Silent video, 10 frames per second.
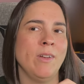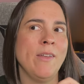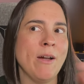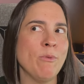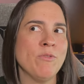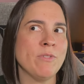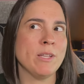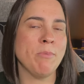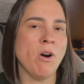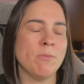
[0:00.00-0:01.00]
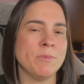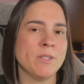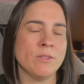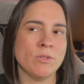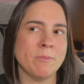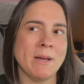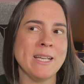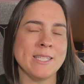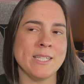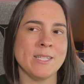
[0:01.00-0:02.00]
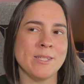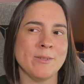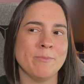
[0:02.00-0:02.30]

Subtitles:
and that would have really popped and looked amazing.